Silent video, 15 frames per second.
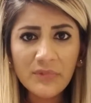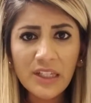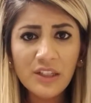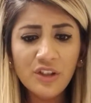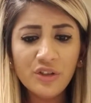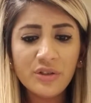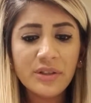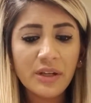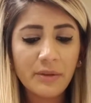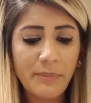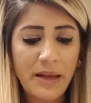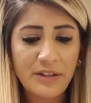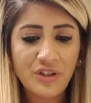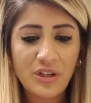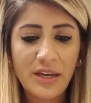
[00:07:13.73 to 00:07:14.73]
use their
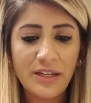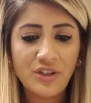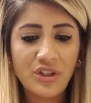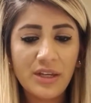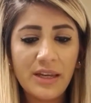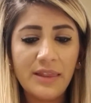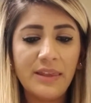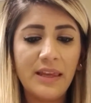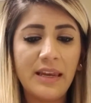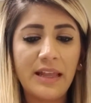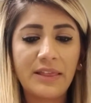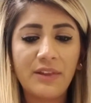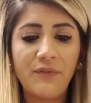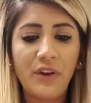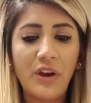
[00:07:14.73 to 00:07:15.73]
imagination, and then
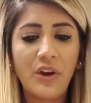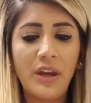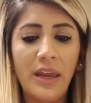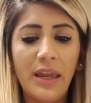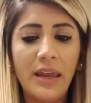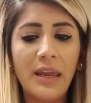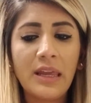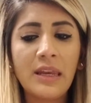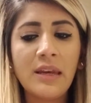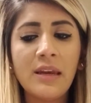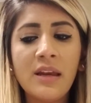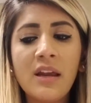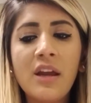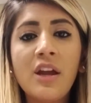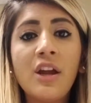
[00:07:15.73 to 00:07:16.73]
at the very end,
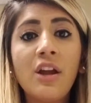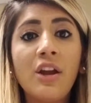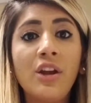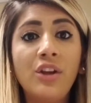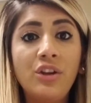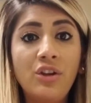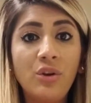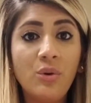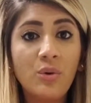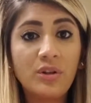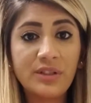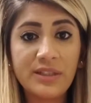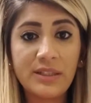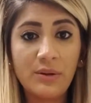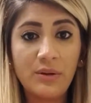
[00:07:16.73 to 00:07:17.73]
you
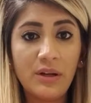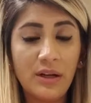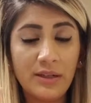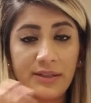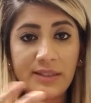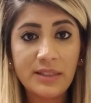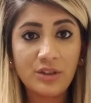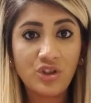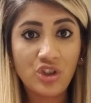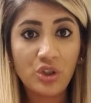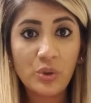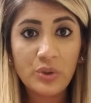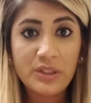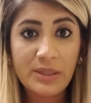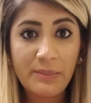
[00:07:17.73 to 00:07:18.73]
or
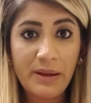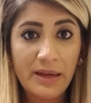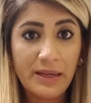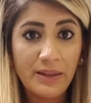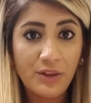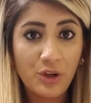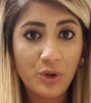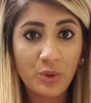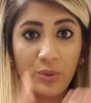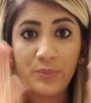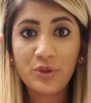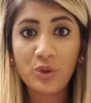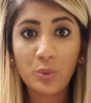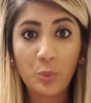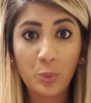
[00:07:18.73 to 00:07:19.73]
choose somebody in the
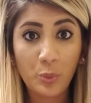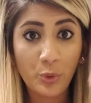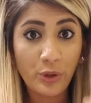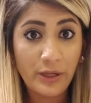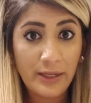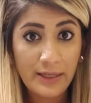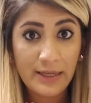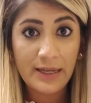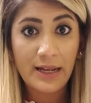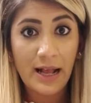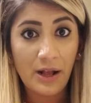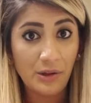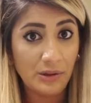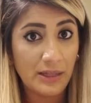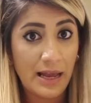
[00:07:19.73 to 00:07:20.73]
group to read it
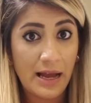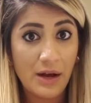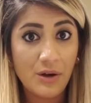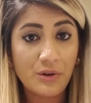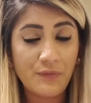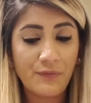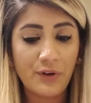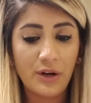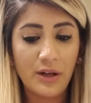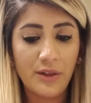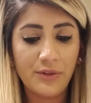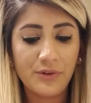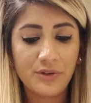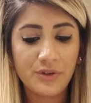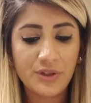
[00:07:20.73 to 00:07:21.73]
out loud for
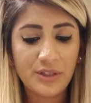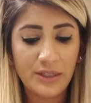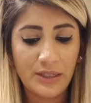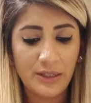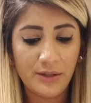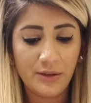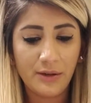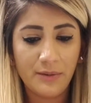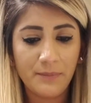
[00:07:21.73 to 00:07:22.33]
others to hear.